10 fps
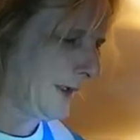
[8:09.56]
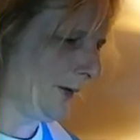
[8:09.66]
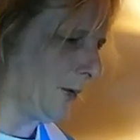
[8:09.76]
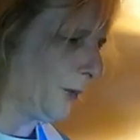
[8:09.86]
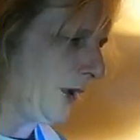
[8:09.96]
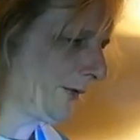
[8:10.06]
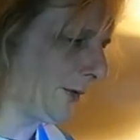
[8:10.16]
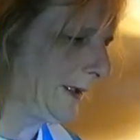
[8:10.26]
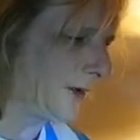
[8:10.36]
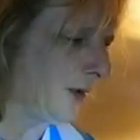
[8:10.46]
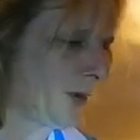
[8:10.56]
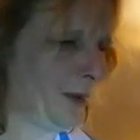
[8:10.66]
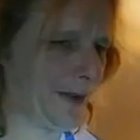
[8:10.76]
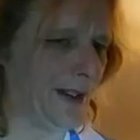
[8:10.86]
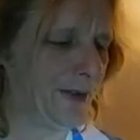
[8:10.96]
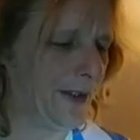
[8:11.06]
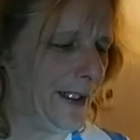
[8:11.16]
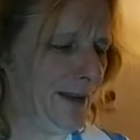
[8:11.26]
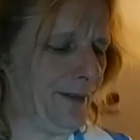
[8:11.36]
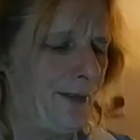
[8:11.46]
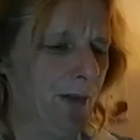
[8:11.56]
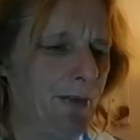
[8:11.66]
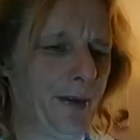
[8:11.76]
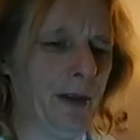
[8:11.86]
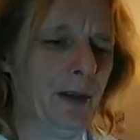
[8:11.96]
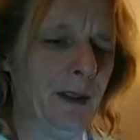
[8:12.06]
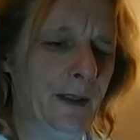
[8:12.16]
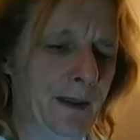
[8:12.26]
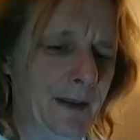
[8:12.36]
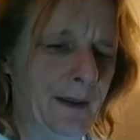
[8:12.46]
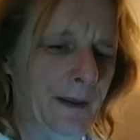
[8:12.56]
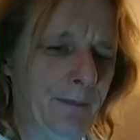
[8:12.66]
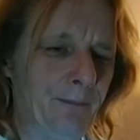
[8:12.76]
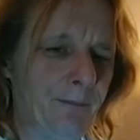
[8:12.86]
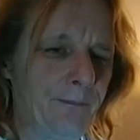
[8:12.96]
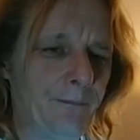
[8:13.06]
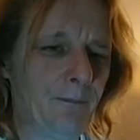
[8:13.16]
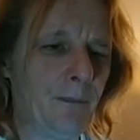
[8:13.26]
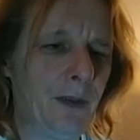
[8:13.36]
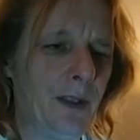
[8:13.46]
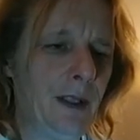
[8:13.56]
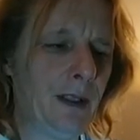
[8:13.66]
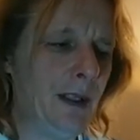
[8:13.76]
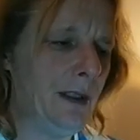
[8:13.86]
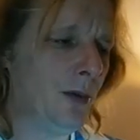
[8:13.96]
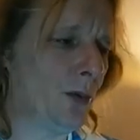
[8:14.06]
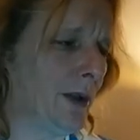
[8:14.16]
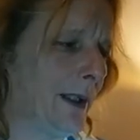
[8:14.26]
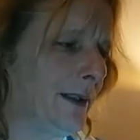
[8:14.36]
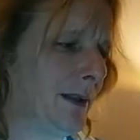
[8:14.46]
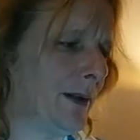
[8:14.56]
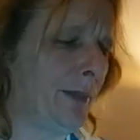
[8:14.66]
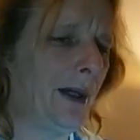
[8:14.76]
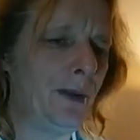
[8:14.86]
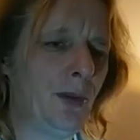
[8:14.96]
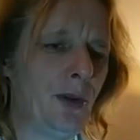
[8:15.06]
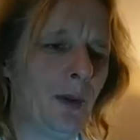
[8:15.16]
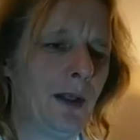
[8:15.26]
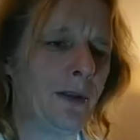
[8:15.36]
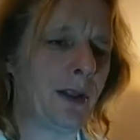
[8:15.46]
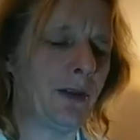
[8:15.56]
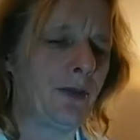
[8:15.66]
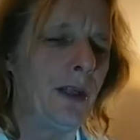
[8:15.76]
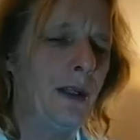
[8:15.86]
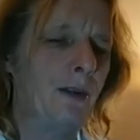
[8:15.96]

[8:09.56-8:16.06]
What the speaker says: we'll have a wee look what's inside it first. There you go, Ken. The Paranoid one's like a straight